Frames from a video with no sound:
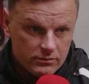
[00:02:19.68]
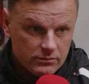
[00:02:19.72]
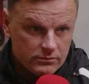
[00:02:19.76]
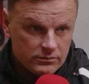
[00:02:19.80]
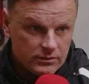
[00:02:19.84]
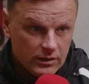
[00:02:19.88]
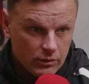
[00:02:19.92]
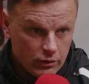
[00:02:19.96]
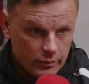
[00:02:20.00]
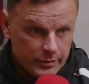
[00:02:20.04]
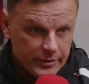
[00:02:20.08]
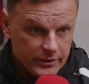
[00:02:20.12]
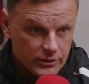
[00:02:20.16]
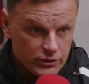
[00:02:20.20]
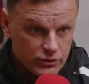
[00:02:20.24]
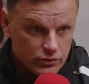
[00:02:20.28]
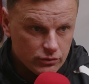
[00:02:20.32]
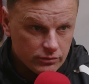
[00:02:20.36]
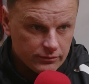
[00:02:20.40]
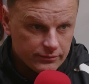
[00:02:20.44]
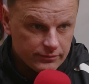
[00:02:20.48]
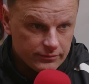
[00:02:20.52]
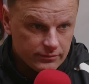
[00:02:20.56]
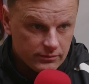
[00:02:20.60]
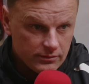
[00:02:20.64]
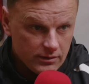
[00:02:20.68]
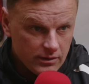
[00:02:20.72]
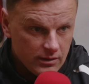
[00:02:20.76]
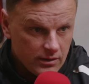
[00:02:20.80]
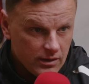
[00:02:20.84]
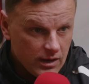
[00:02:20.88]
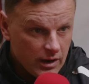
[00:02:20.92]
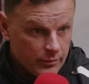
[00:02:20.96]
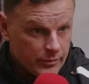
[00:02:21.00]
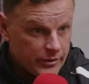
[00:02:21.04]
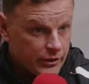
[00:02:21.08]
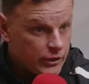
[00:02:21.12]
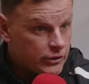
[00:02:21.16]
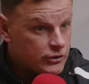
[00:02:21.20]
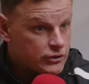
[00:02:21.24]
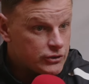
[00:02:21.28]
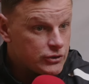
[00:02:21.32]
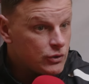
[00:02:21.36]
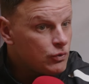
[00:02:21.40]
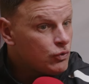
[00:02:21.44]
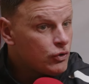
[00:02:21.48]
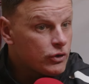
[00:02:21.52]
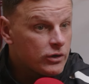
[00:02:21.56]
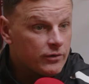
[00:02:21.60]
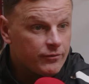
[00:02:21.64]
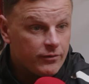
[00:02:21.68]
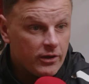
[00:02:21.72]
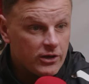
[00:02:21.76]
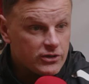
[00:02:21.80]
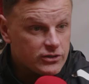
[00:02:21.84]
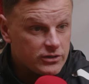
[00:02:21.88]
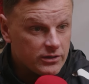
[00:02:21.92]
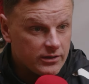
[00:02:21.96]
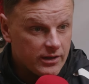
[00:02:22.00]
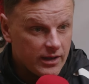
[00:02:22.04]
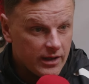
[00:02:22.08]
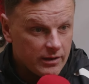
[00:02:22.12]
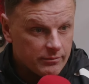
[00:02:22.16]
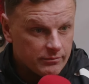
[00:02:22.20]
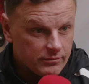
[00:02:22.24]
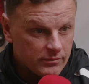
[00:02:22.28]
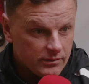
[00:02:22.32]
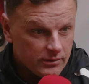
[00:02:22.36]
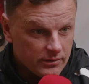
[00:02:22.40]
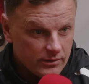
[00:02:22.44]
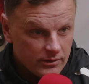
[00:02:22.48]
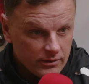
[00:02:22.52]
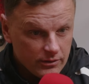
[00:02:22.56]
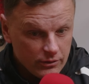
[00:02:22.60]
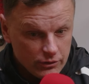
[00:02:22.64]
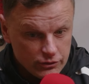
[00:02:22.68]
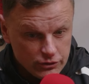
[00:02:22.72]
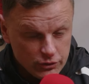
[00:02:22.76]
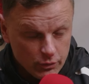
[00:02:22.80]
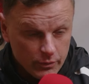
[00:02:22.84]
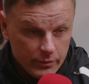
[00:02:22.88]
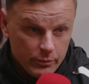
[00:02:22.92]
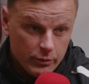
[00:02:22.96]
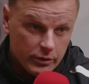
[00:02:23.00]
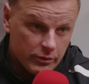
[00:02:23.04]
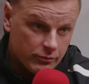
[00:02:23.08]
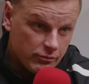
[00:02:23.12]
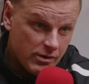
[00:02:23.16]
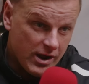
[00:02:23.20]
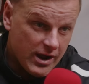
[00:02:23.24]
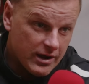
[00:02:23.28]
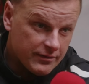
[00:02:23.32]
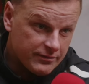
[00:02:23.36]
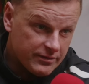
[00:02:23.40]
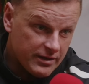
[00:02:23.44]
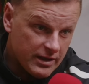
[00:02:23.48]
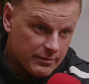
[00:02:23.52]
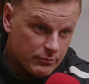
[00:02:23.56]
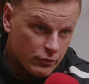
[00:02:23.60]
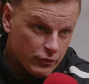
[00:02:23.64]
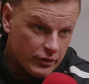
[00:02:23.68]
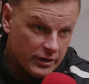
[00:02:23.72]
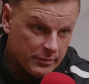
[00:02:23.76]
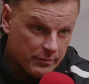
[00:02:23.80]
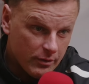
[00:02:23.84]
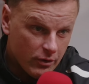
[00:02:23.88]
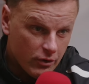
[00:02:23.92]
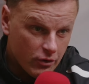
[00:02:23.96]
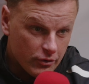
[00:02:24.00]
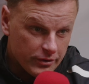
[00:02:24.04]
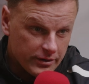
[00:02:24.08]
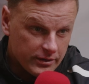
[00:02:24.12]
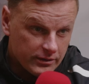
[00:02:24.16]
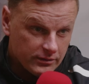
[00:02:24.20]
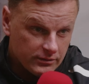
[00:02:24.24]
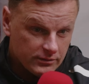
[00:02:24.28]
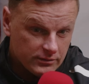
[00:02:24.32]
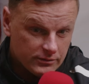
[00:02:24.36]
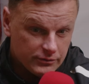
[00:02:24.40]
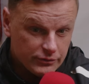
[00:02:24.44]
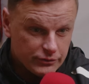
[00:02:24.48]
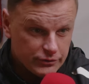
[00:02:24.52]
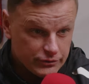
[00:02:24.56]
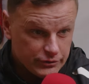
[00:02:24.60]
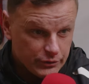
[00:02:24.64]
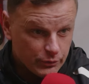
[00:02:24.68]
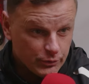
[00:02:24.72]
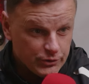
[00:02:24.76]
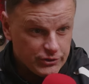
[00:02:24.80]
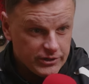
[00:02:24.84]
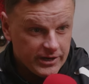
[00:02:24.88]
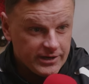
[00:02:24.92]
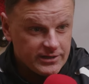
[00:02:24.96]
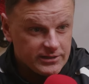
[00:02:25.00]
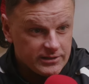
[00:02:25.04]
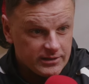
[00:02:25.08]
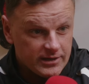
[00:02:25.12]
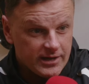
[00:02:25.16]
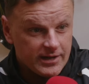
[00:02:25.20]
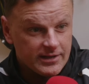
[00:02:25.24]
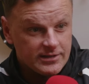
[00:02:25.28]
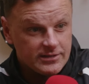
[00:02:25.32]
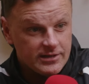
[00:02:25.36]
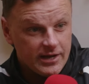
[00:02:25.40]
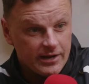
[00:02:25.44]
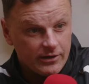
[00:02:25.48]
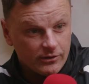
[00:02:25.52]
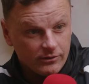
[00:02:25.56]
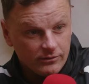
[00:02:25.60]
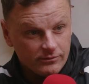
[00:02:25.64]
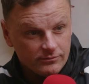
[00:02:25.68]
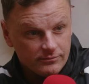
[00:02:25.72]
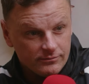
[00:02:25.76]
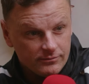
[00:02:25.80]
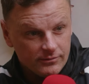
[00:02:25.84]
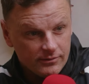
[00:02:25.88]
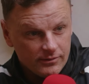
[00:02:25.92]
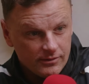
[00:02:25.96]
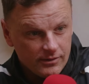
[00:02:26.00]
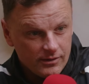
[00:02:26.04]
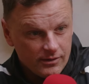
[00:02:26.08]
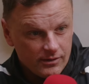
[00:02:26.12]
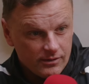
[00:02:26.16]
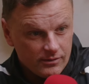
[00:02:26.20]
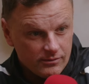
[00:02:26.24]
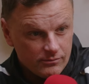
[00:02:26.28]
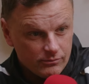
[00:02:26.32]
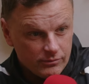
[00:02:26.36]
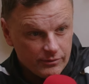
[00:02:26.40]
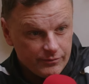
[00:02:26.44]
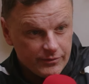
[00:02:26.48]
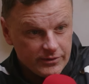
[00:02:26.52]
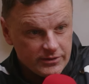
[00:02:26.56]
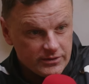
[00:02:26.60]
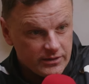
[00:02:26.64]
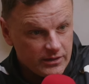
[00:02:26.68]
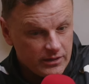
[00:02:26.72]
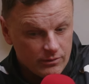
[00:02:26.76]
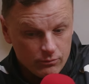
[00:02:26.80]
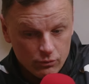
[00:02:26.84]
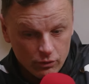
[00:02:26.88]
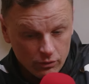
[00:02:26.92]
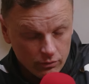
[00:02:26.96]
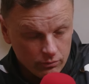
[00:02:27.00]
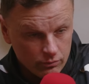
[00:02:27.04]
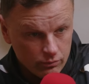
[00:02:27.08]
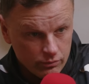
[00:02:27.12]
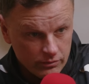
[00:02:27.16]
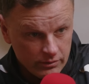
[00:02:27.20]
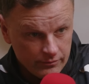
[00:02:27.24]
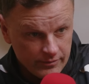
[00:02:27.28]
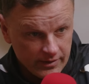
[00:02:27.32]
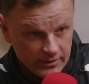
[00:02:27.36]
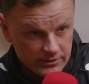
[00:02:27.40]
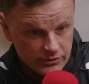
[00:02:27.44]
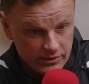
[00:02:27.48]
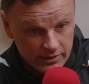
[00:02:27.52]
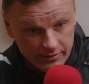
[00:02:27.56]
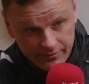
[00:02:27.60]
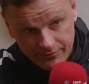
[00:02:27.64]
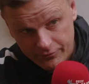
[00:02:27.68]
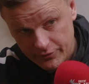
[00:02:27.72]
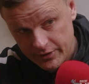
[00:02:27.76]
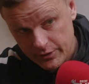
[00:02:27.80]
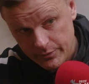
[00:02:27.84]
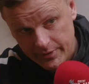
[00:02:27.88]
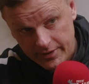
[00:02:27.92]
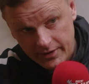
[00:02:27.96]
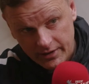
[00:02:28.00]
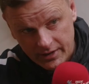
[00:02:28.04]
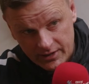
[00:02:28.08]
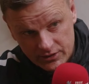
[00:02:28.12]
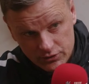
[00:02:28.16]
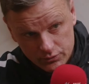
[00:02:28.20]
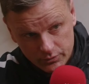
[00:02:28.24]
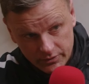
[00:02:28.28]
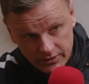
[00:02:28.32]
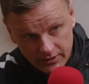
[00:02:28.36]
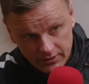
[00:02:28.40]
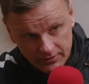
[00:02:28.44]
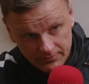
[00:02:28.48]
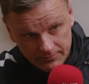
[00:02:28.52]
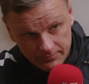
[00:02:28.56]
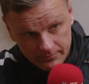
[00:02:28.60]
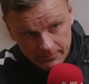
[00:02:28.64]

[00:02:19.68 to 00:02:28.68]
That would have been tough, and we still could have lost the game. So we would arrive there Monday morning, still chasing our tail, the fatigue. Well, they've actually had a free week last week,